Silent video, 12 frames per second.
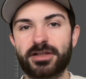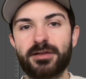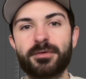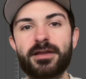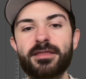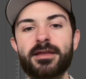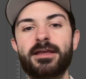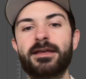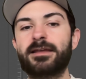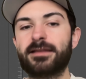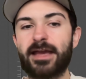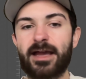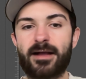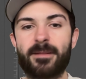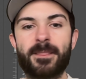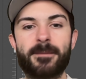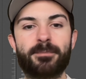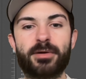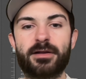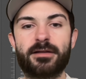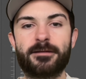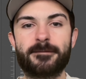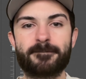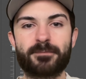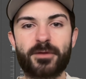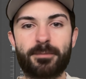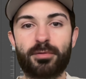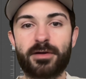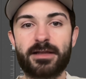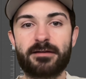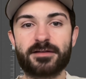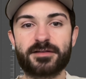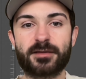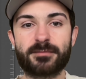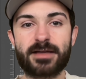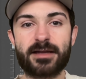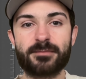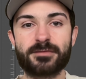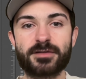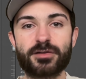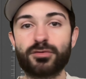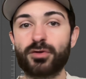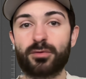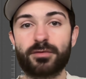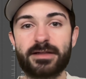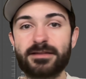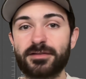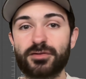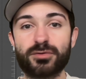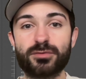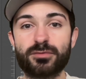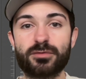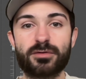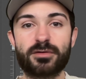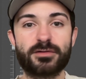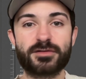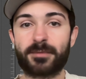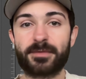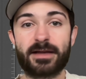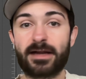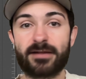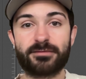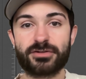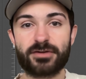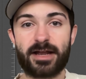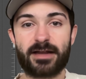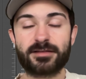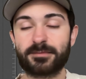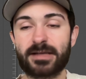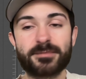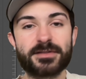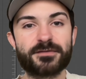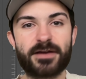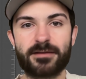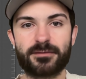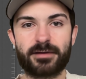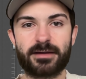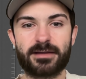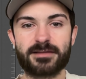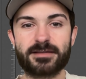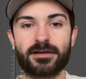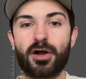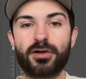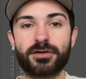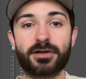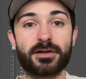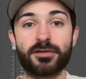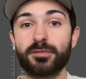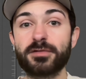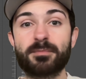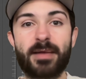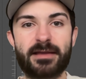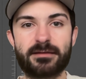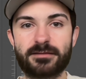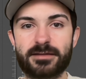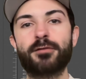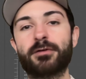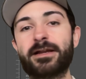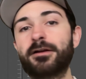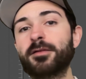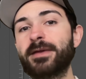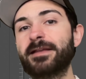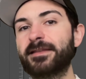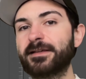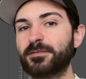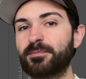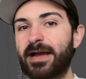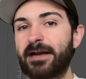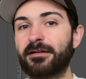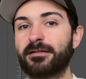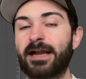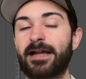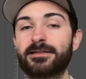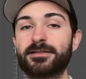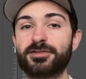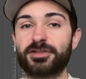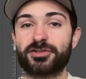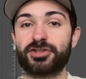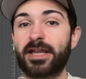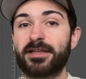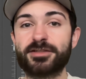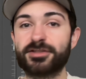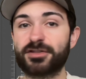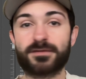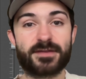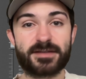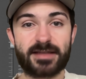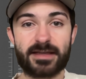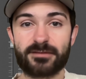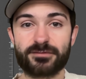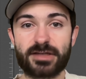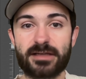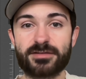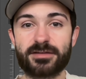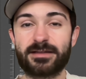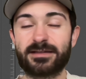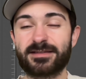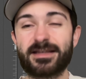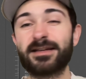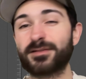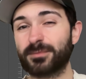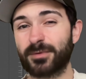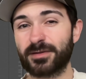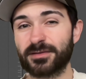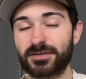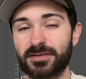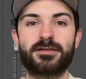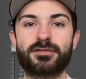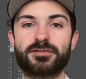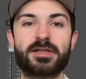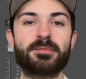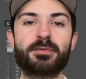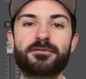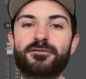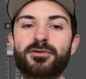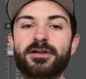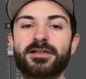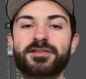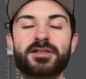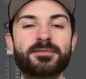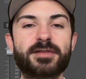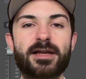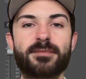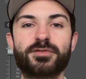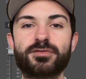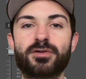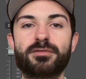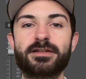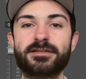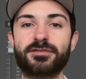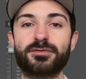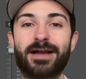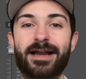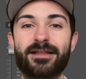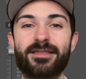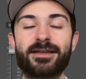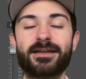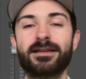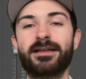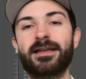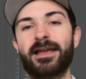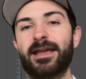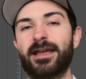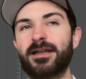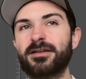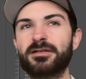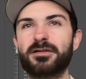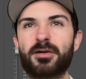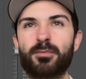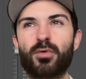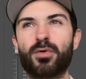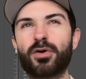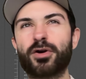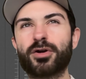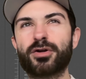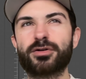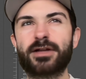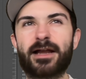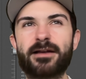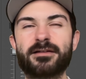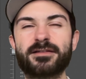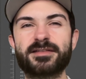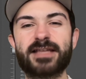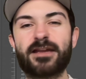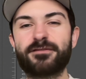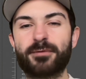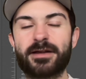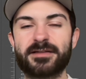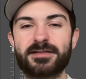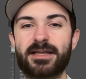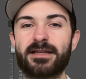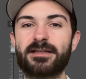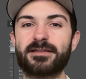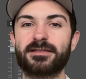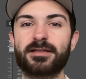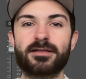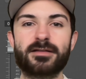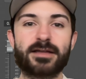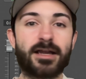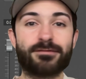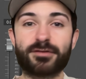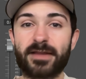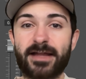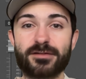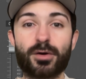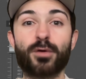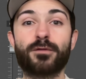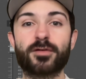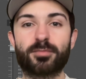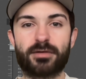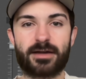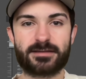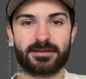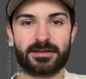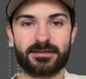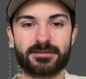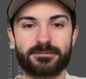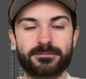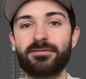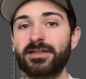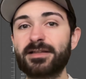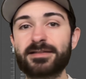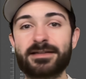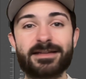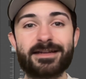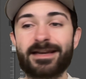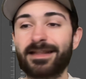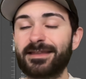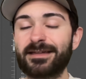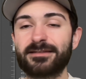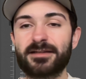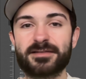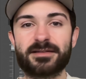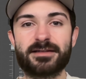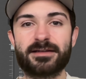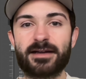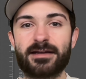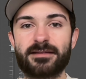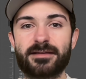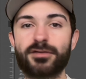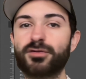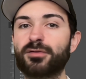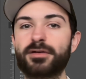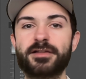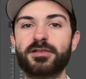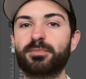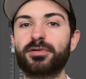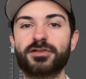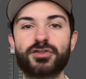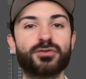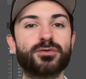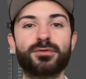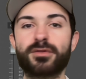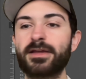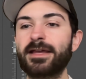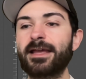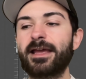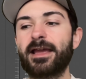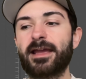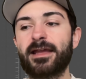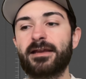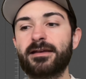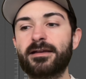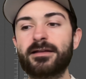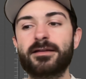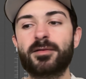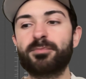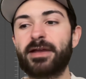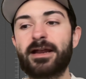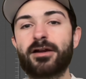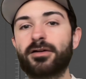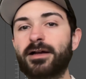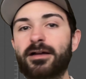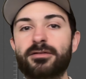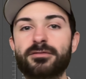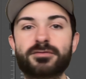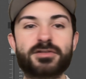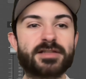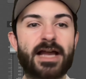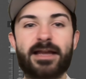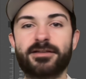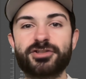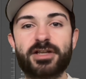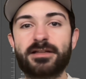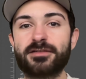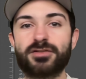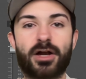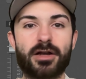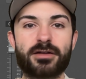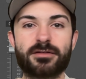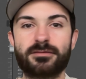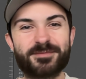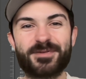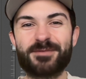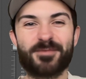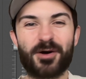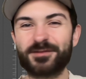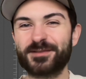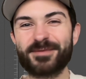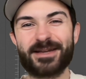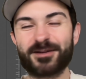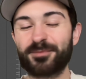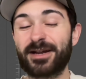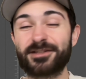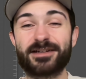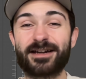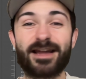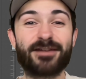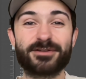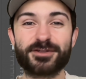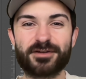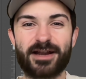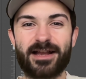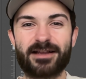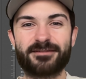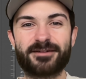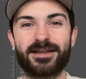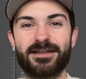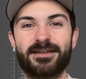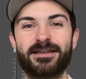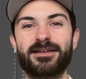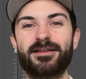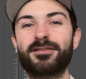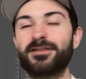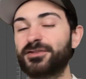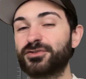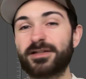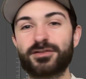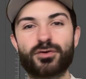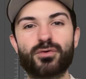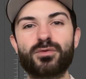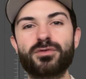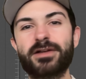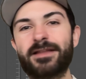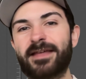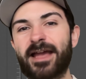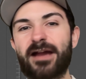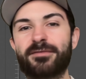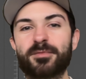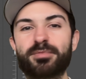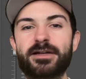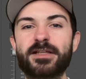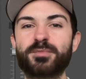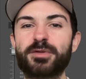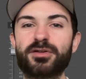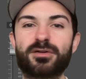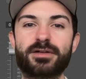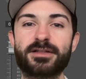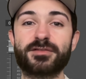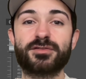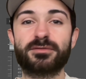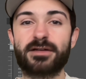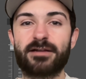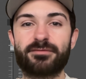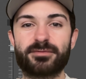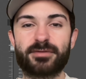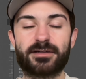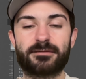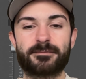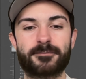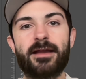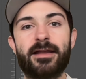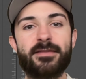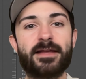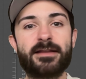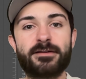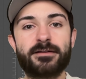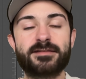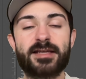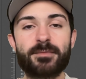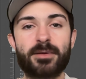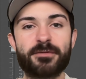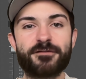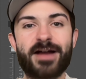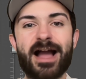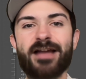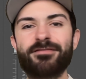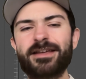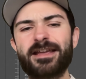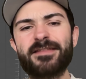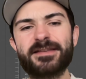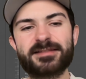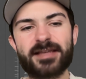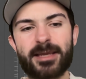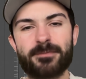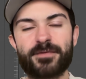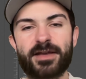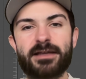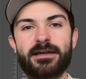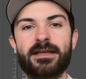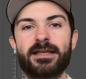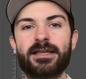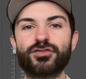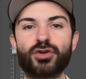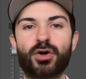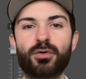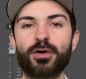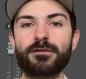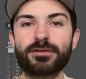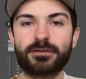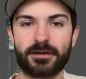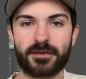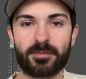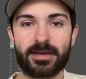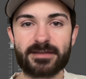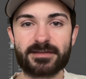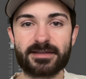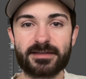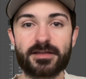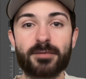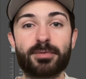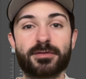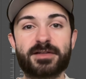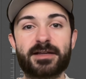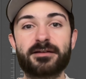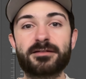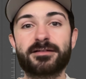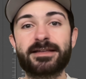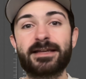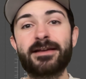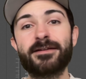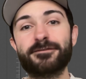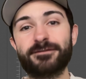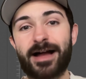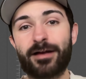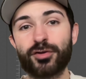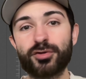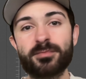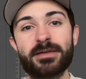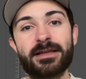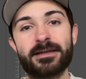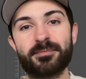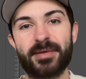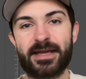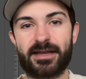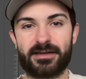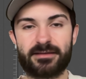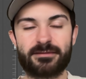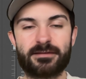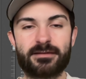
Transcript: it with. Yeah, but the point here is sometimes you don't need to do something on every track. Sometimes it's fine the way it is, and all you're going to do is mangle it. We're here to make things better, not to just change it just for the sake of changing it, because then it's worse. So tip number 4 is sometimes you don't need to do anything, and a more kind of safe way to say it is careful not to over process. If it doesn't need anything, it doesn't need anything. You don't need to put soothe and parallel sidechain duck multiband compression on every track, right? These tricks are cool and they have their place, but you don't need to do it everywhere. And then tip number 5, in the same vein, is don't overlook the basics, particularly volume and panning.